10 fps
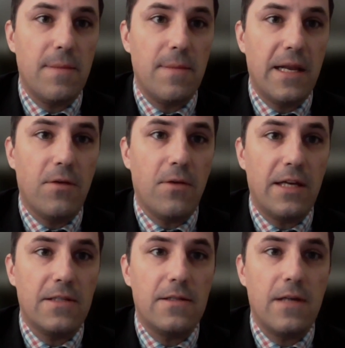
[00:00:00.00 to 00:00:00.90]
these
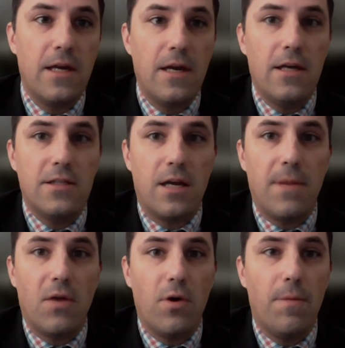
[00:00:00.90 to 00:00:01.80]
immediately is is
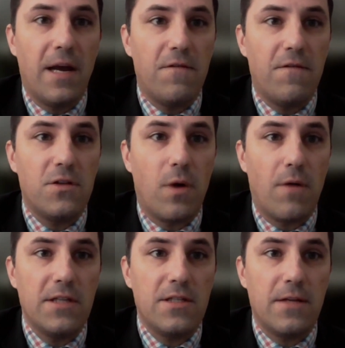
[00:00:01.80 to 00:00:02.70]
going to be a real benefit
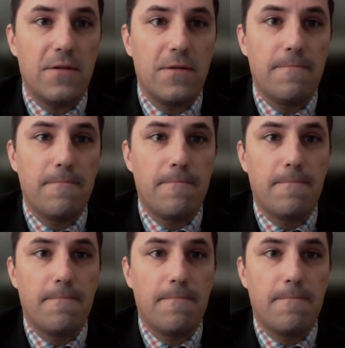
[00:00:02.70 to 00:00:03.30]
to our residents.